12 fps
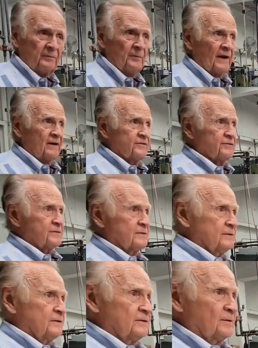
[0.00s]
It makes
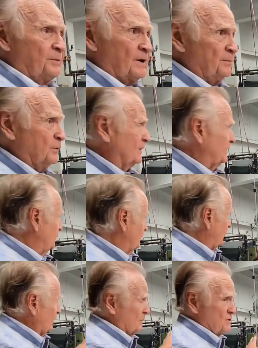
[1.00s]
the people
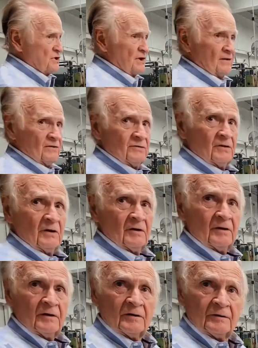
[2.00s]
on the machines
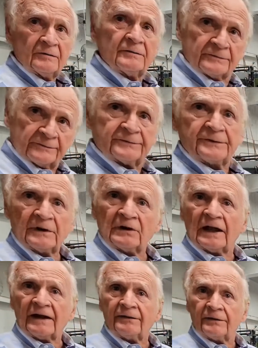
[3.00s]
feel
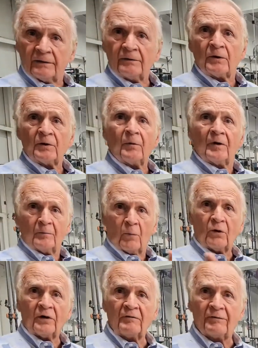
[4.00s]
like they're
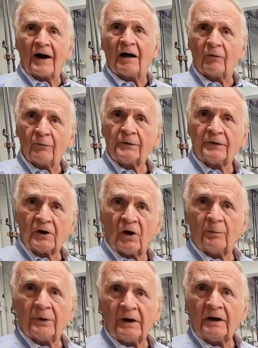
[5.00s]
more involved with the
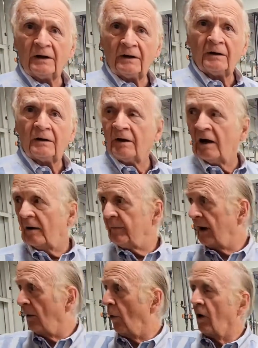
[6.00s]
company. I
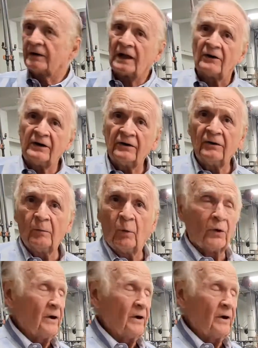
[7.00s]
mean, I walk down here in the